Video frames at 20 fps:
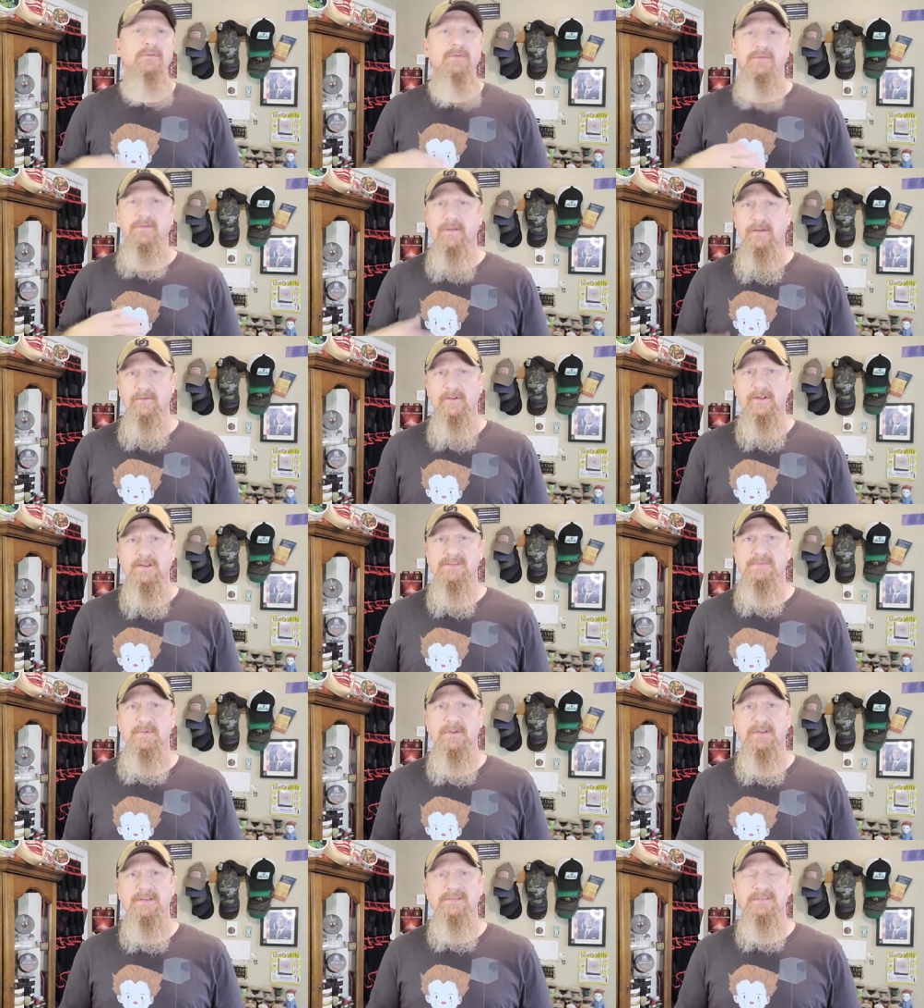If you've ever
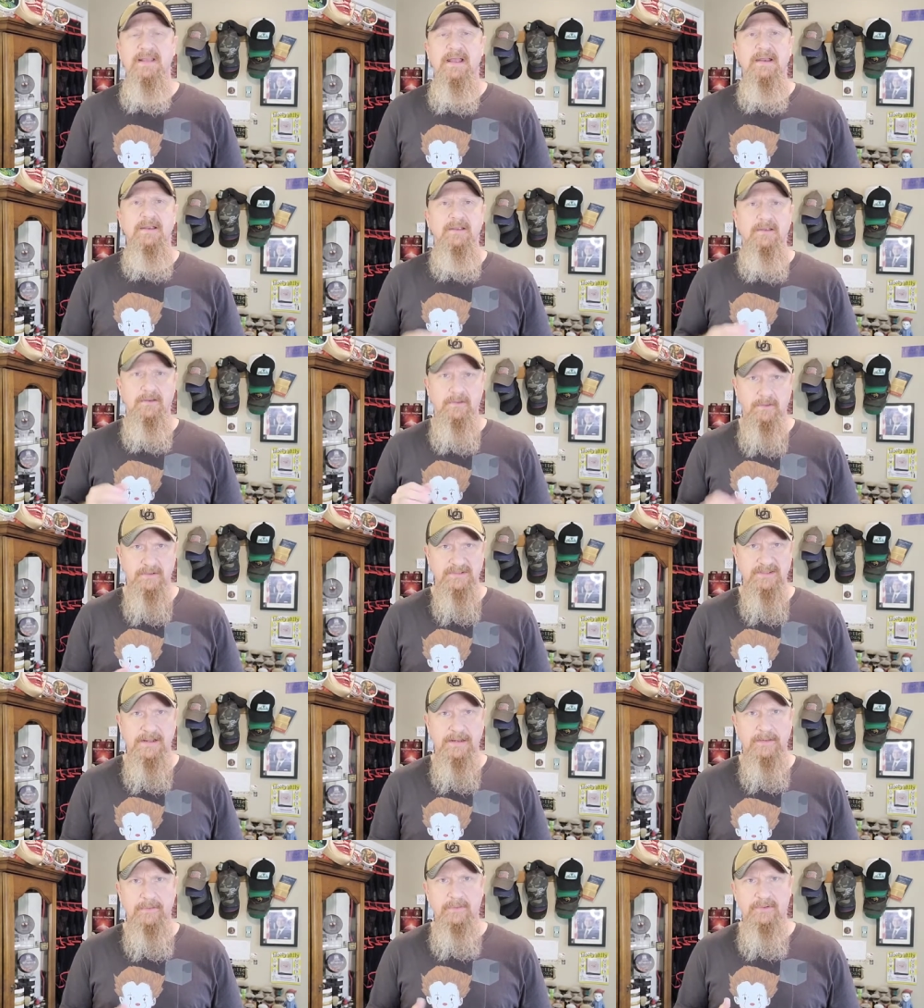experienced that, you know
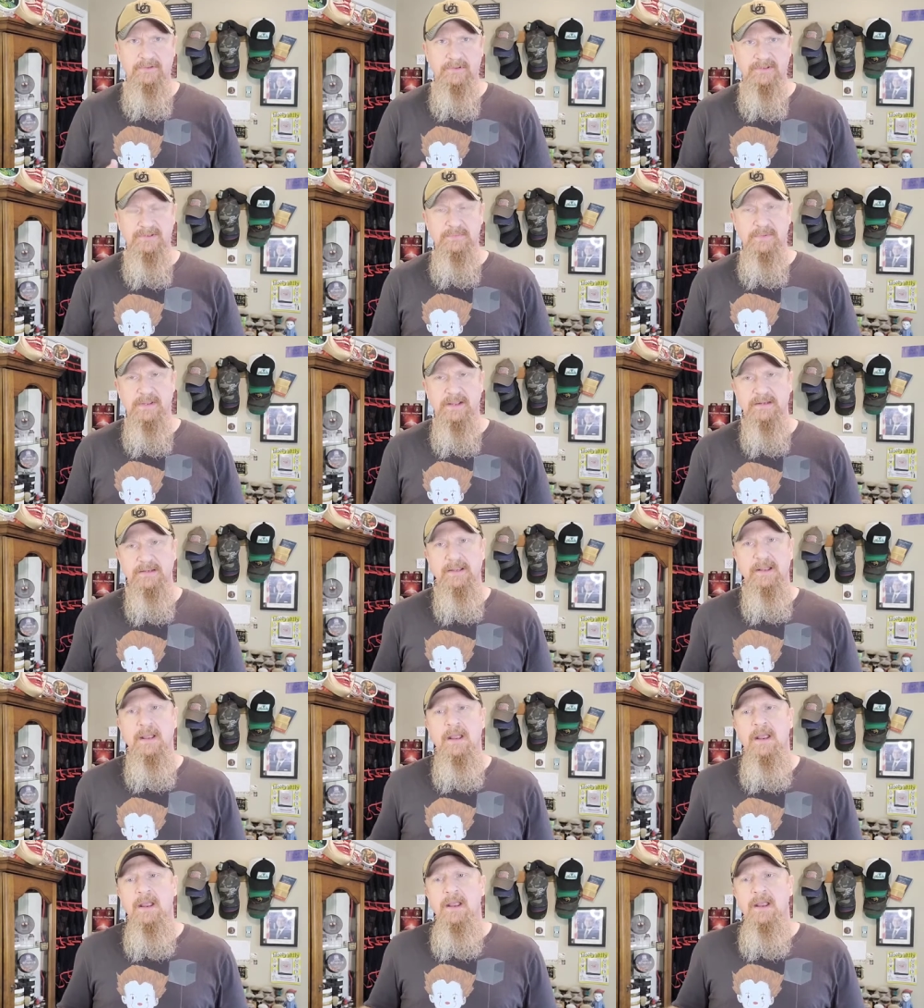exactly what to expect.